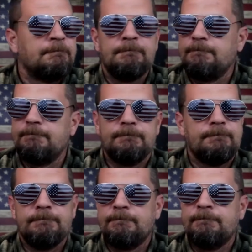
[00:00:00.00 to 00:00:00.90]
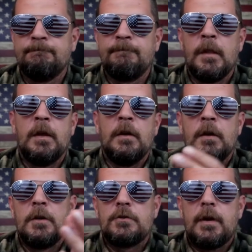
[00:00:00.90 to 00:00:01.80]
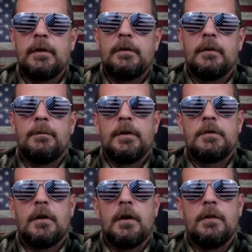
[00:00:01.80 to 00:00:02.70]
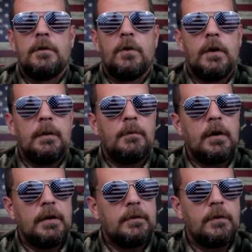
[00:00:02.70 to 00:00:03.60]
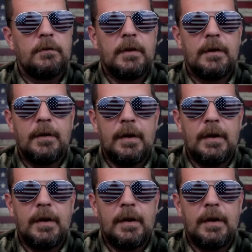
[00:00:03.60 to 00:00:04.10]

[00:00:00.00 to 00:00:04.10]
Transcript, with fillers: Mm mm mm. Tried a bunch of other no-name brands over there,